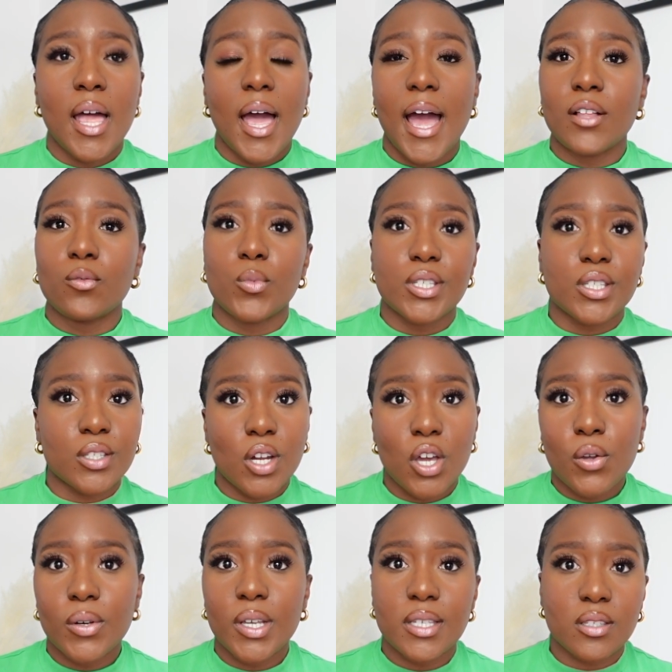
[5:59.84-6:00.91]
and we're
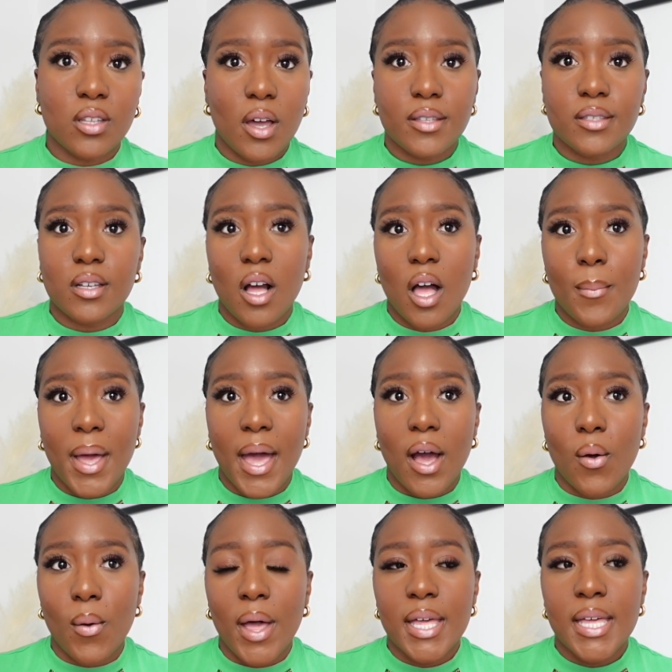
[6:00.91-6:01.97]
slowly starting to come
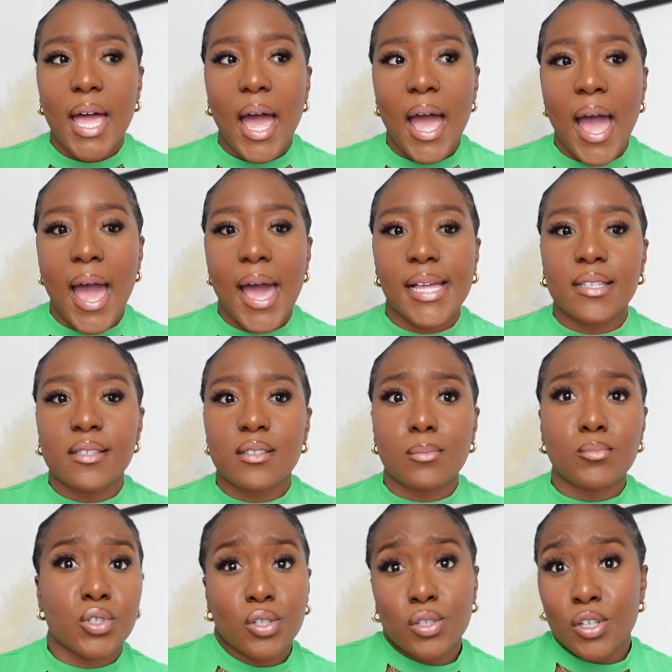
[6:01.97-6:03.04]
out, and I'm
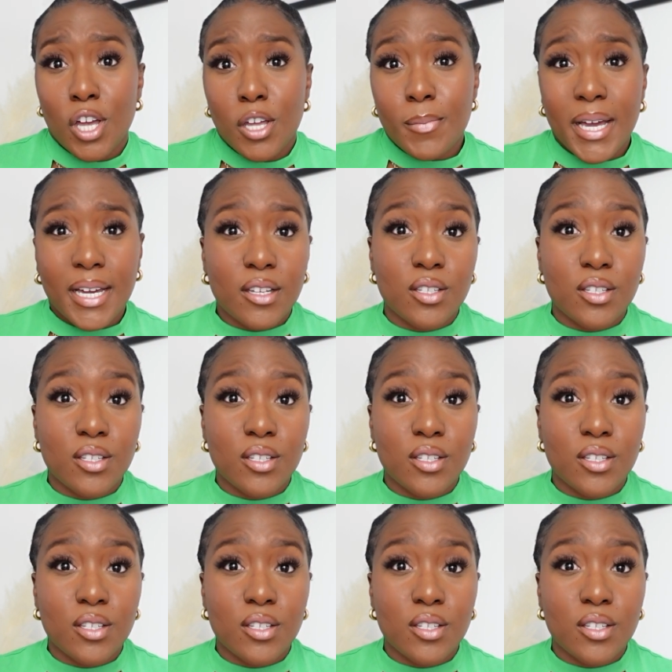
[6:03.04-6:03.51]
just gonna go back